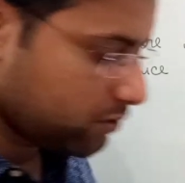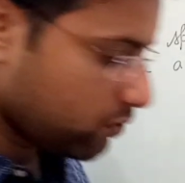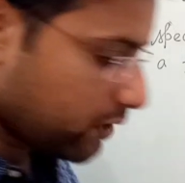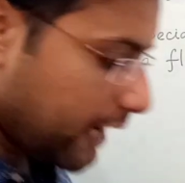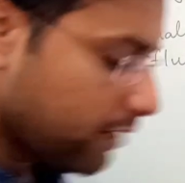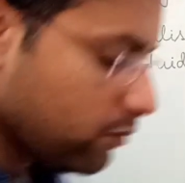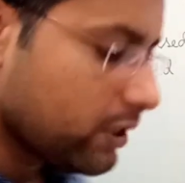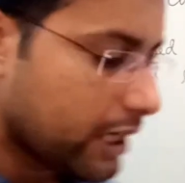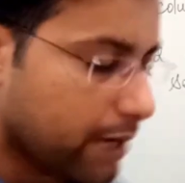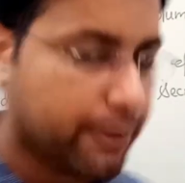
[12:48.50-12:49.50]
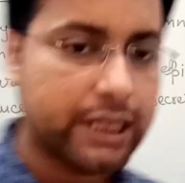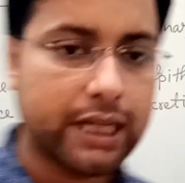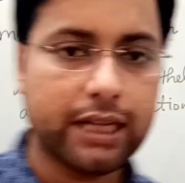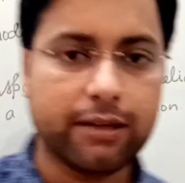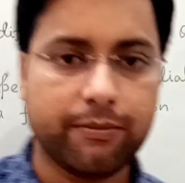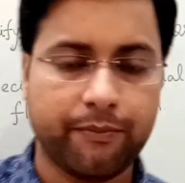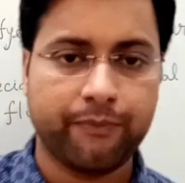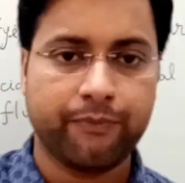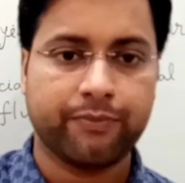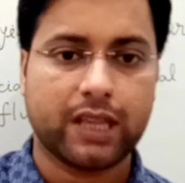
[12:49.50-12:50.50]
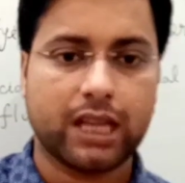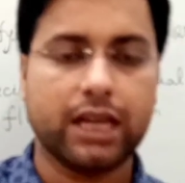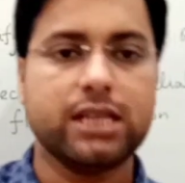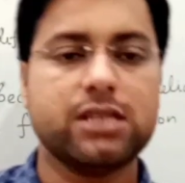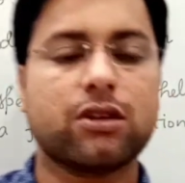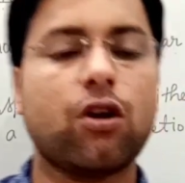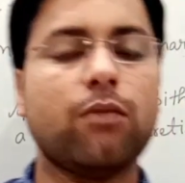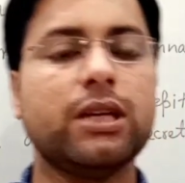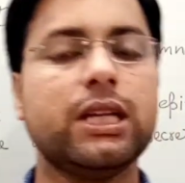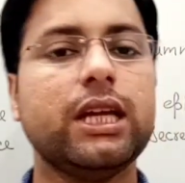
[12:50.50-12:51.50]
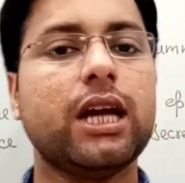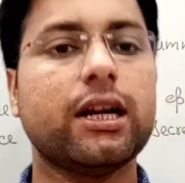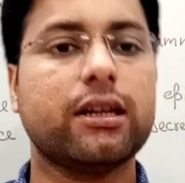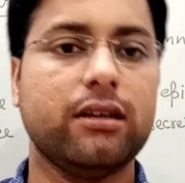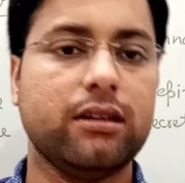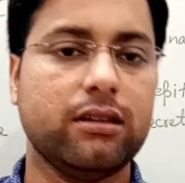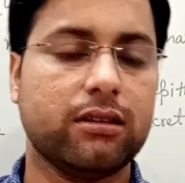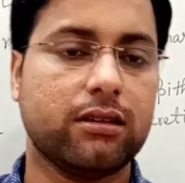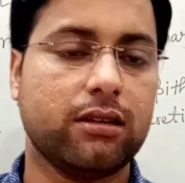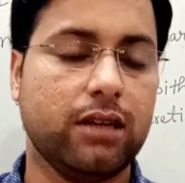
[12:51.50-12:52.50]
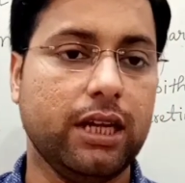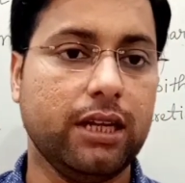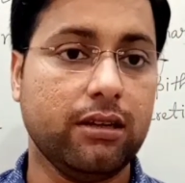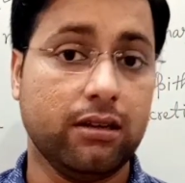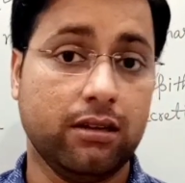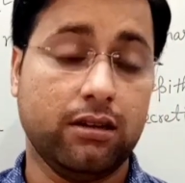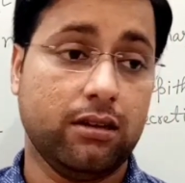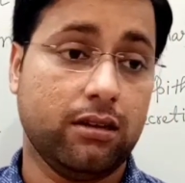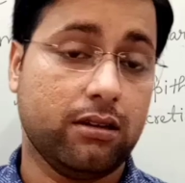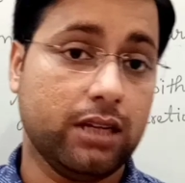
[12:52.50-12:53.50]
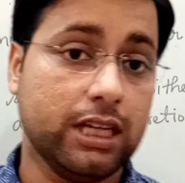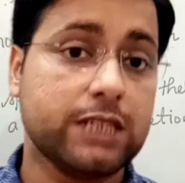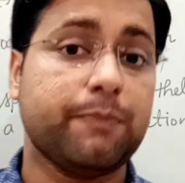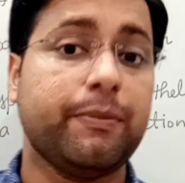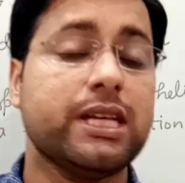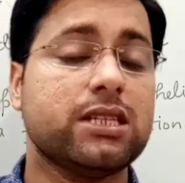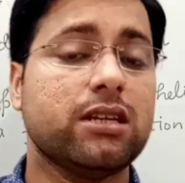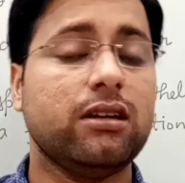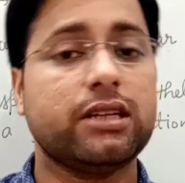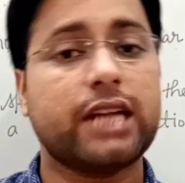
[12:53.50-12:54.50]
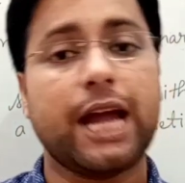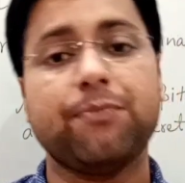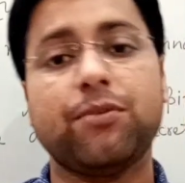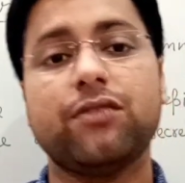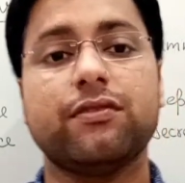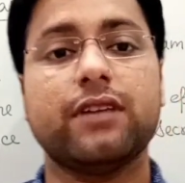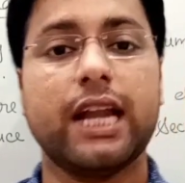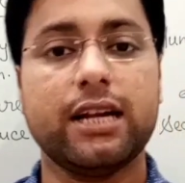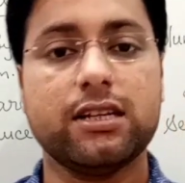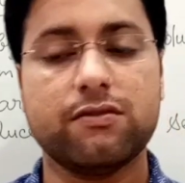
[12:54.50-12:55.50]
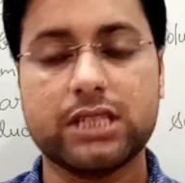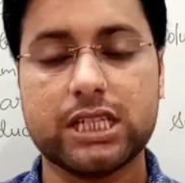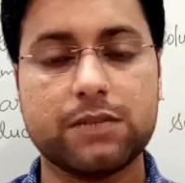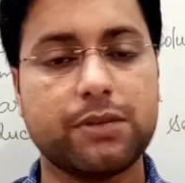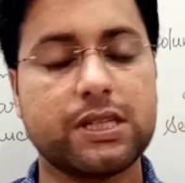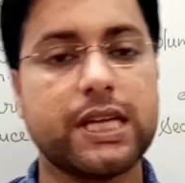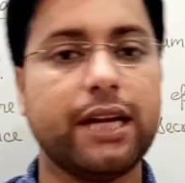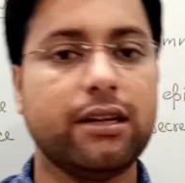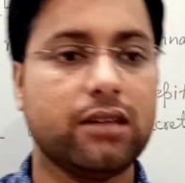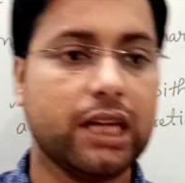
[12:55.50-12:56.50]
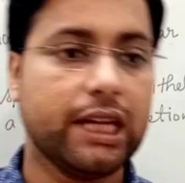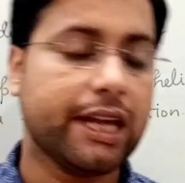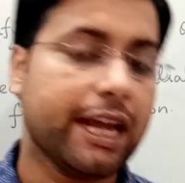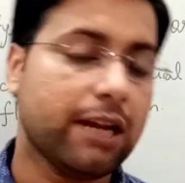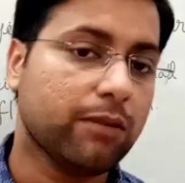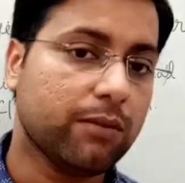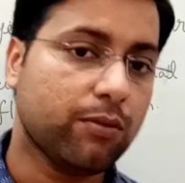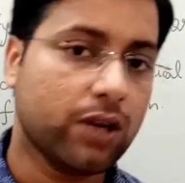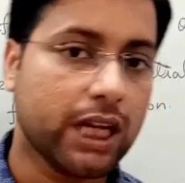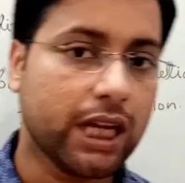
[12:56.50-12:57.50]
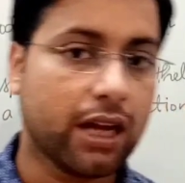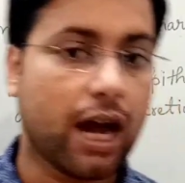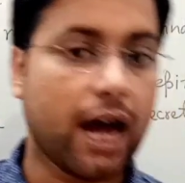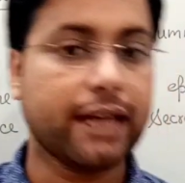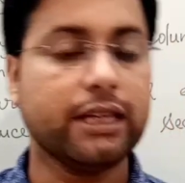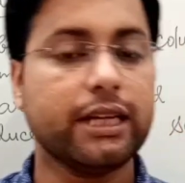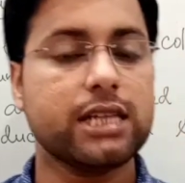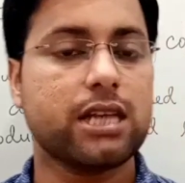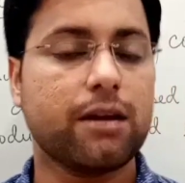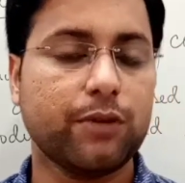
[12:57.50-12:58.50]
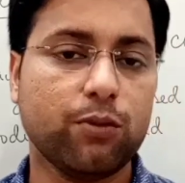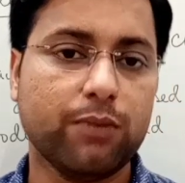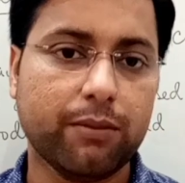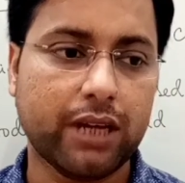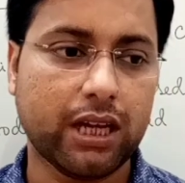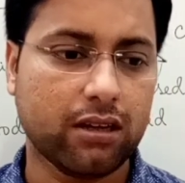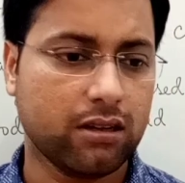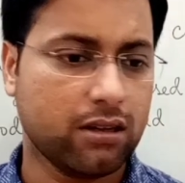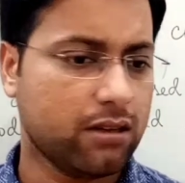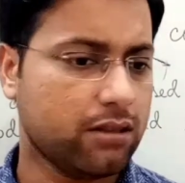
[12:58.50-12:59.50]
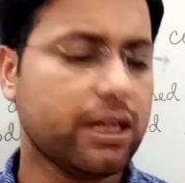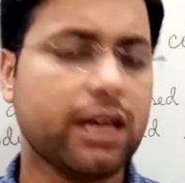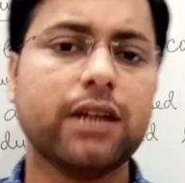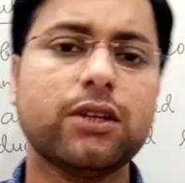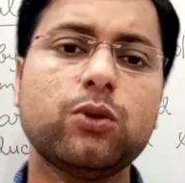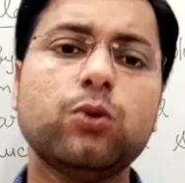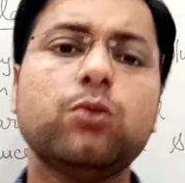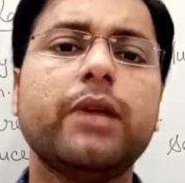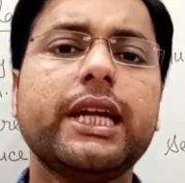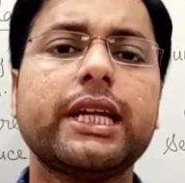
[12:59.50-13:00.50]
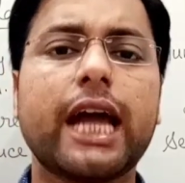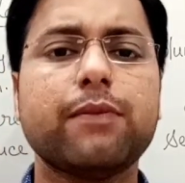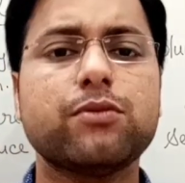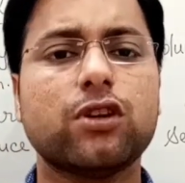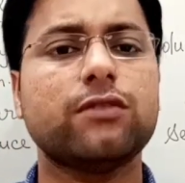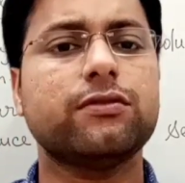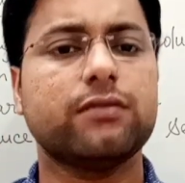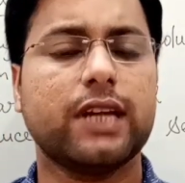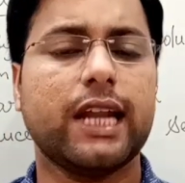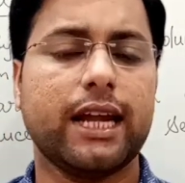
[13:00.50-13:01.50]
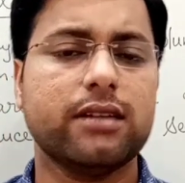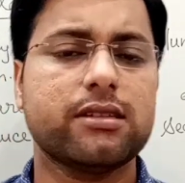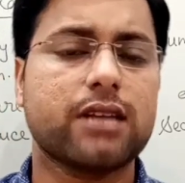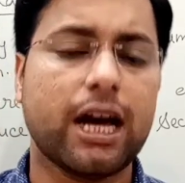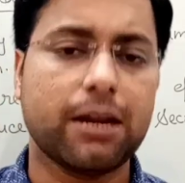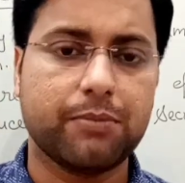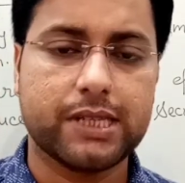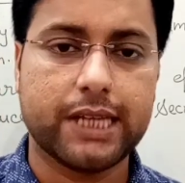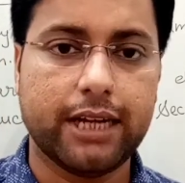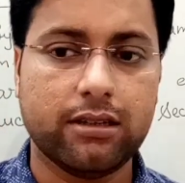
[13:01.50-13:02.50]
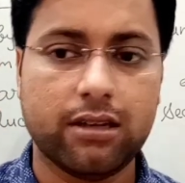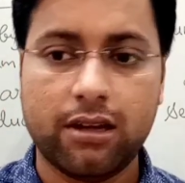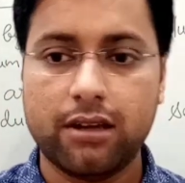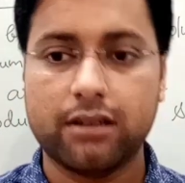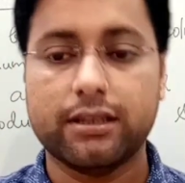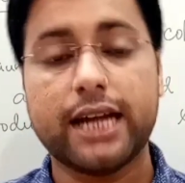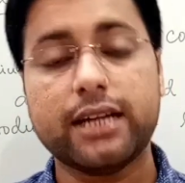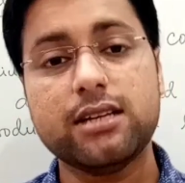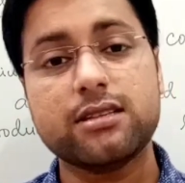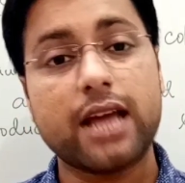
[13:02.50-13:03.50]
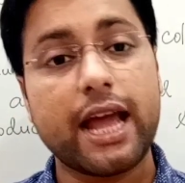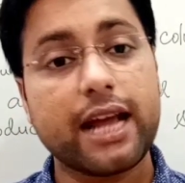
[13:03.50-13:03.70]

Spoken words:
So glandular epithelium is commonly occur in a special type of glands which is present in animal body or in case of human being. There are two main types of glands are present, that is